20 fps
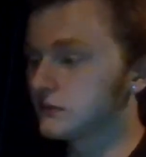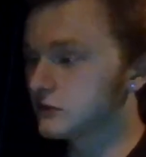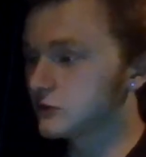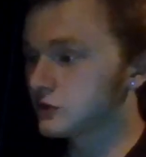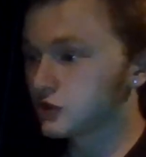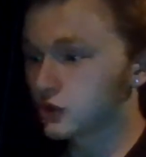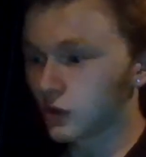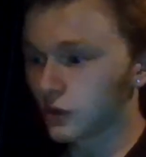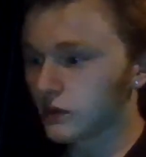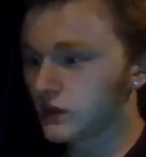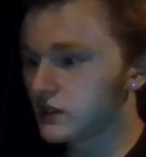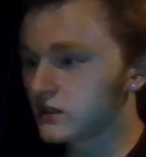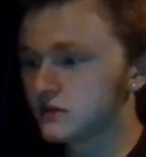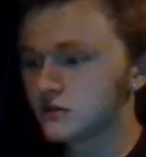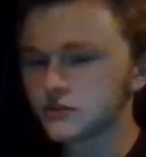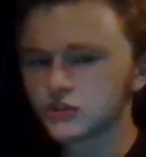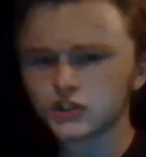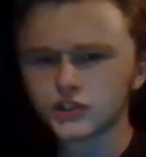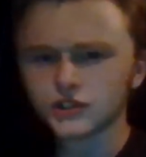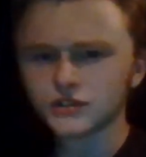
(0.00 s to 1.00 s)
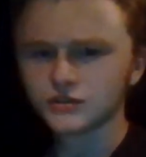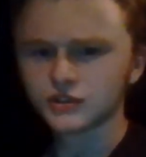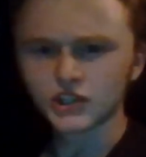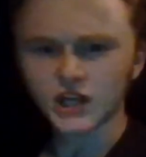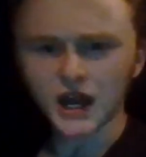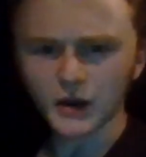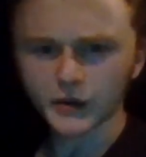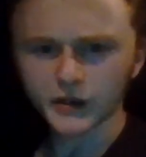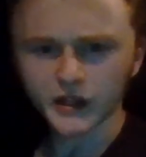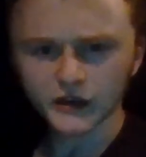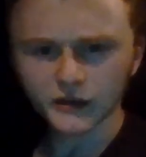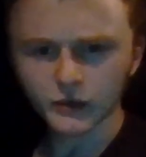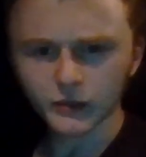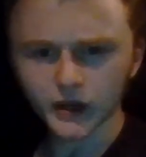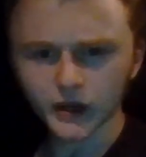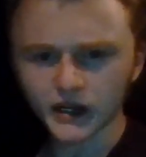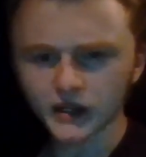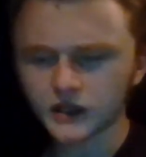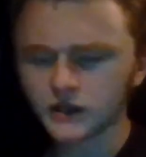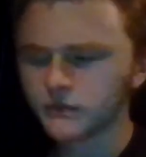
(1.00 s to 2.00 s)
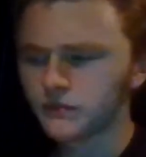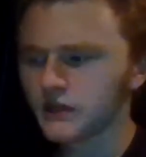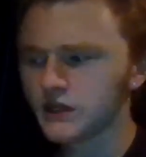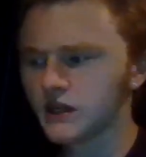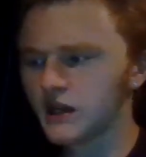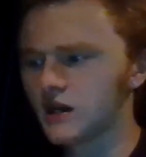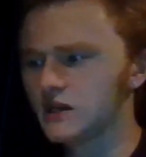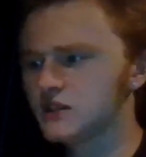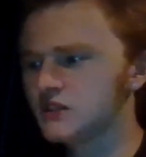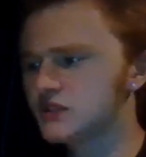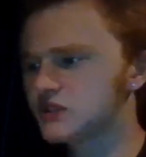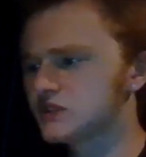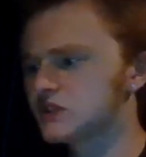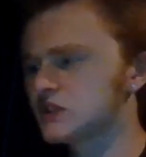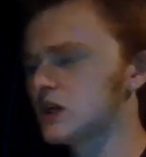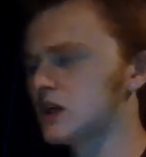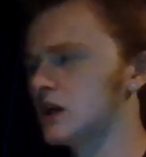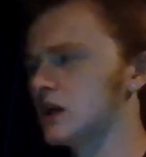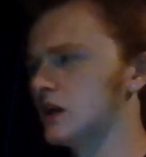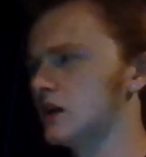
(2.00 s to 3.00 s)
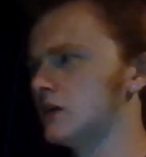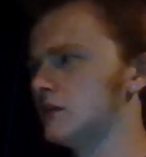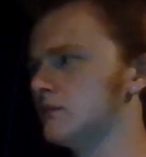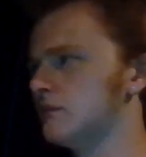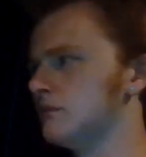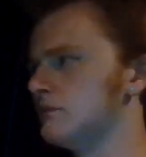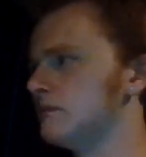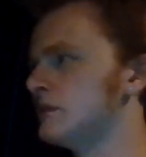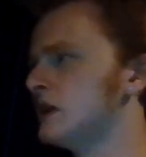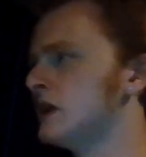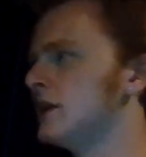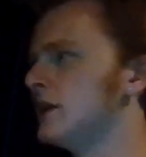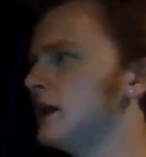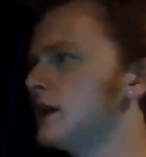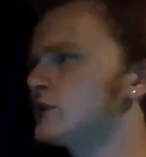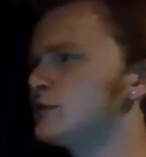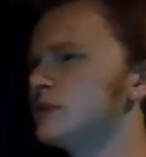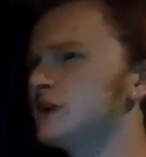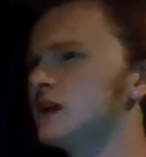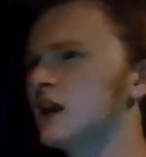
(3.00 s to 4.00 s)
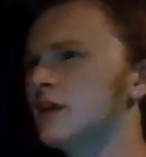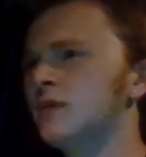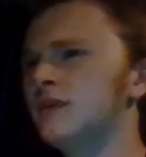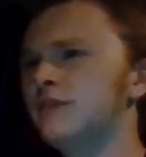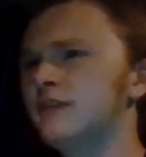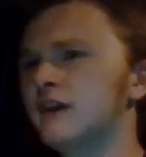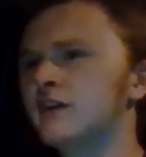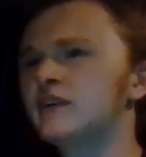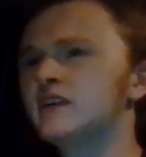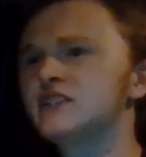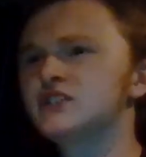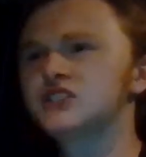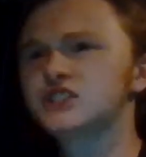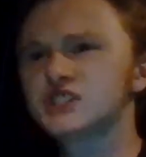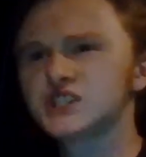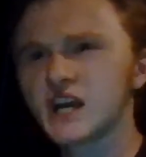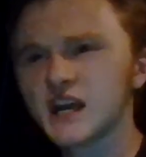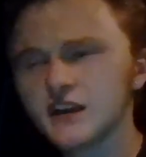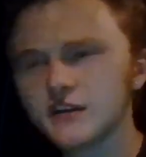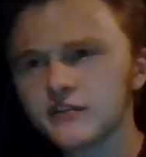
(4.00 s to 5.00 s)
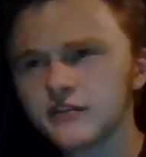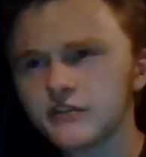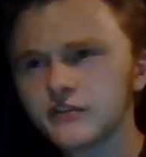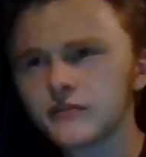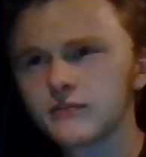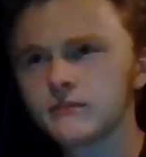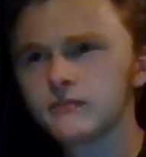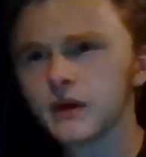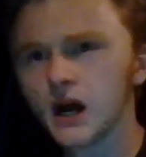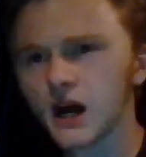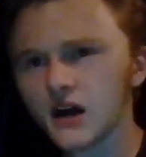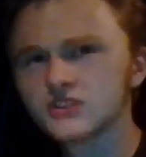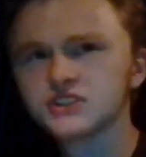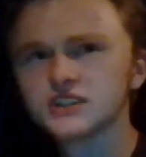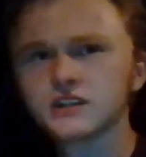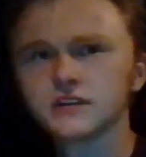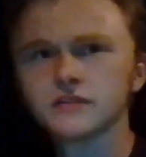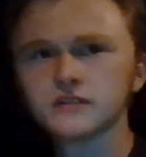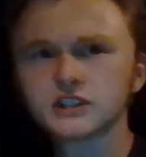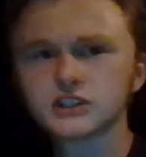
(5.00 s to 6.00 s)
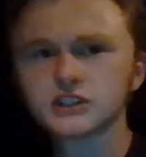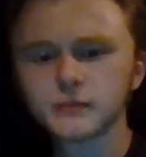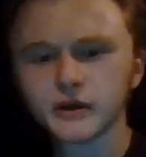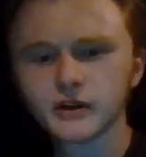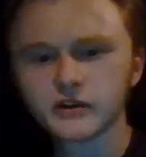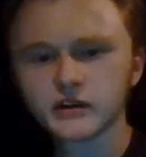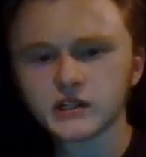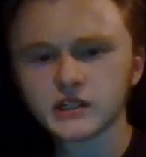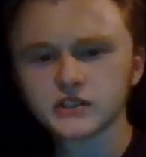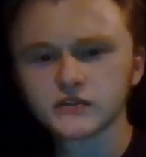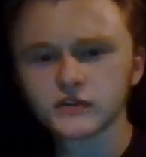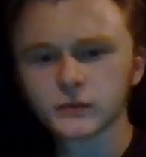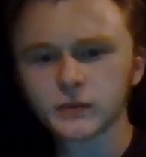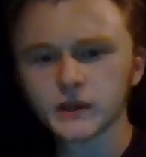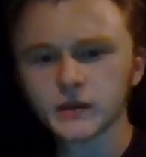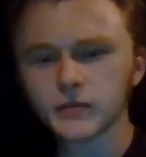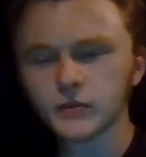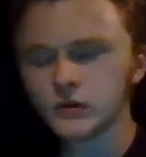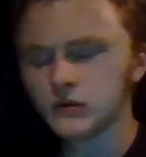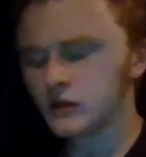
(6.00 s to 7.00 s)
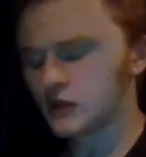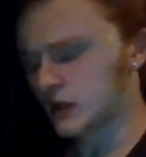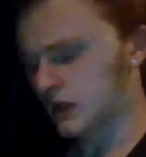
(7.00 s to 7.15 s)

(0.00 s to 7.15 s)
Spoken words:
join, chat with everybody, be nice. It's become a very safe, positive experience for people.